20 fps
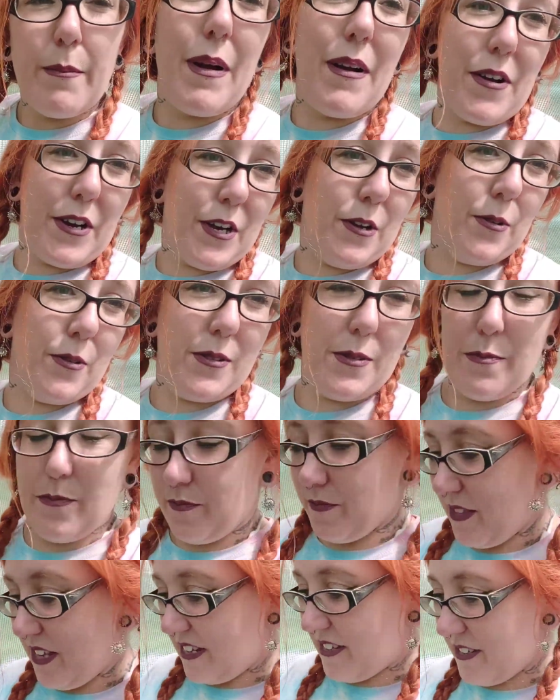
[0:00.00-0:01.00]
marigolds.
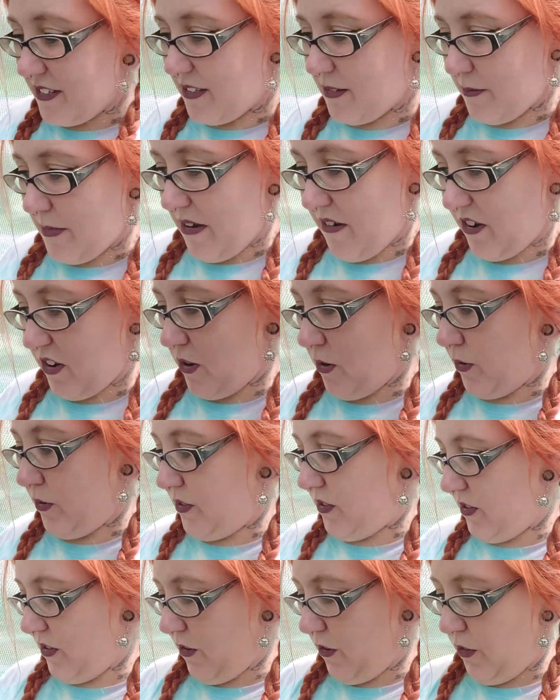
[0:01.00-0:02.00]
Lettuces and
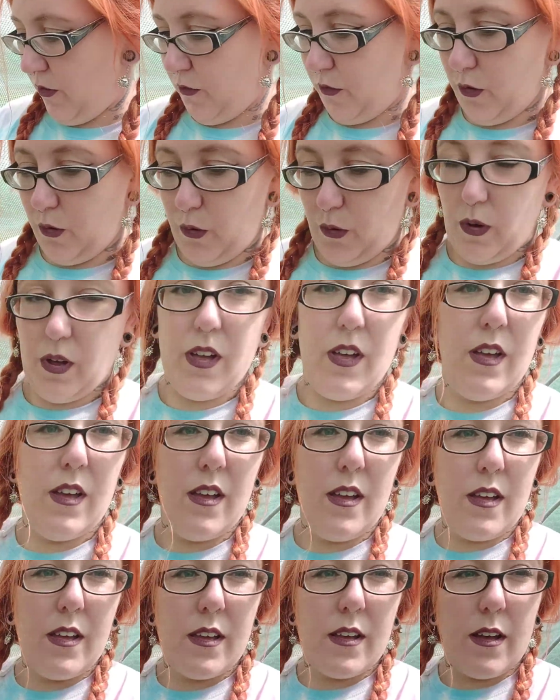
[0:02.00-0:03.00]
marigolds on the floor
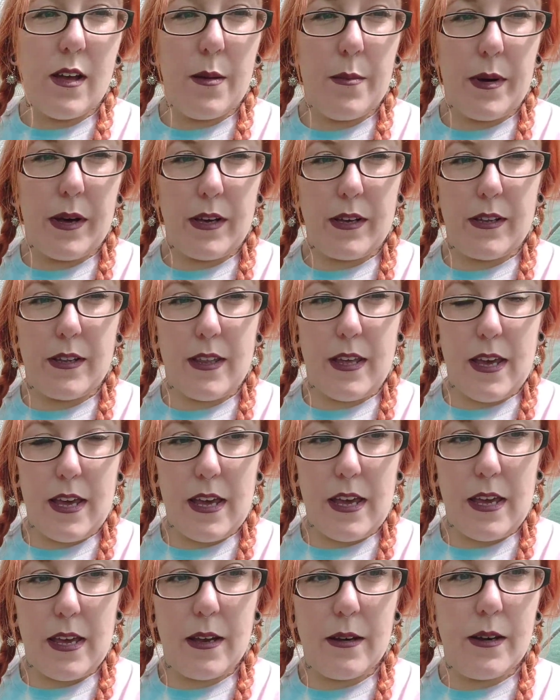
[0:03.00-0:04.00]
among
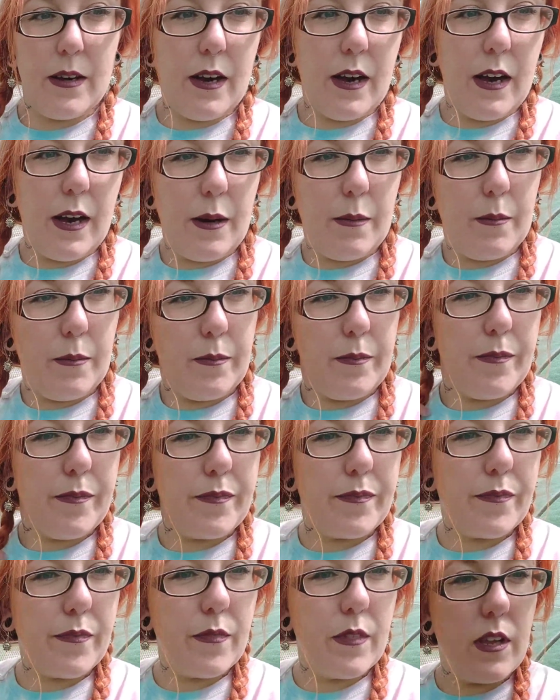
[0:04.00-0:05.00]
the
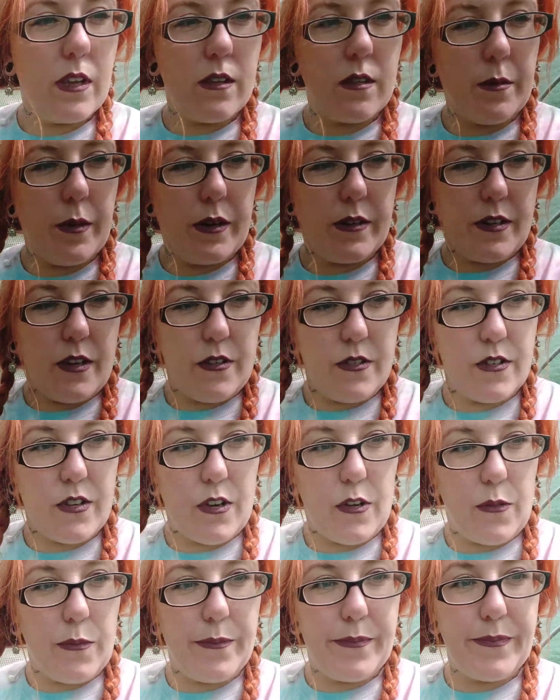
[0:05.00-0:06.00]
tomatoes
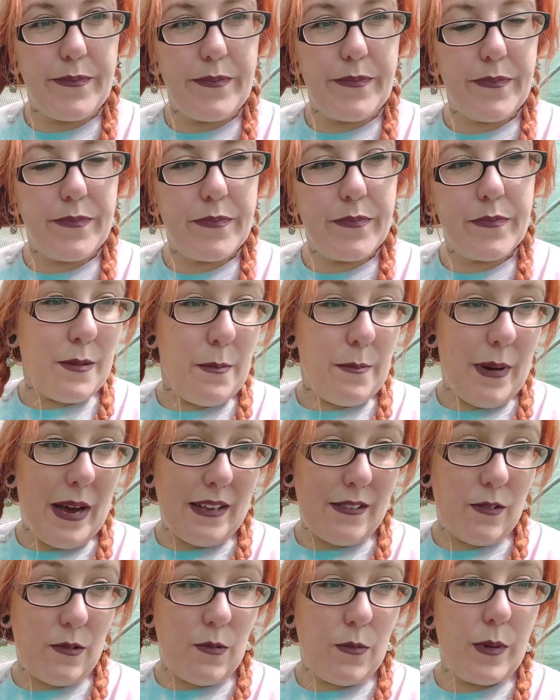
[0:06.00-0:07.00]
too. Some
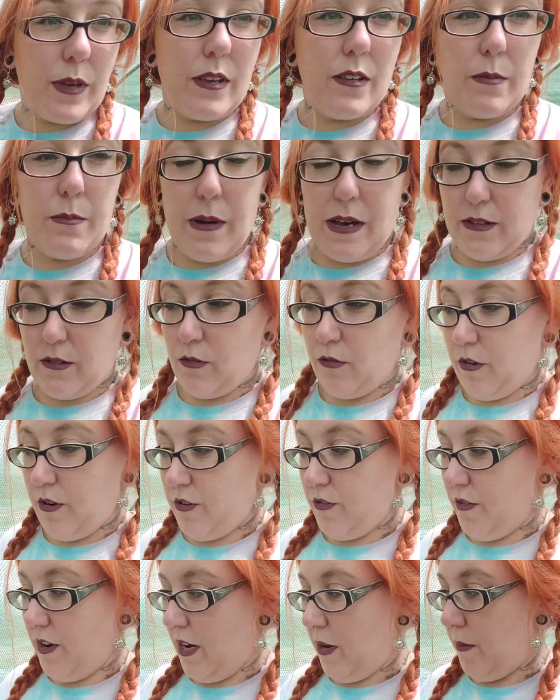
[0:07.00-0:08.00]
basil, because basil
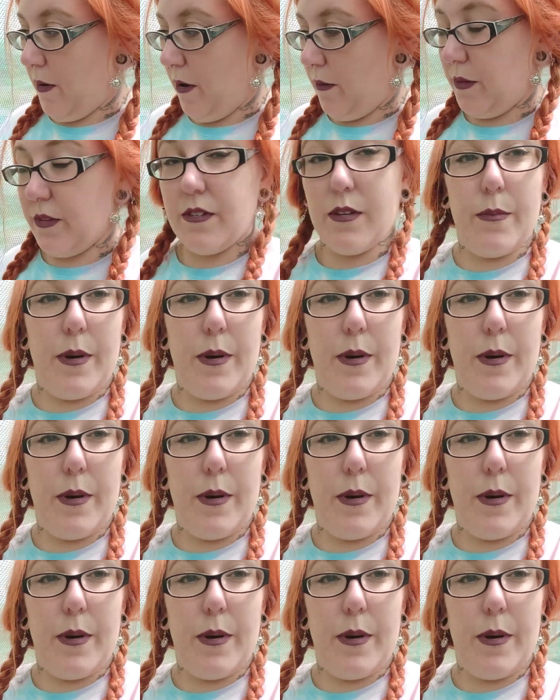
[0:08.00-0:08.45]
grows really well with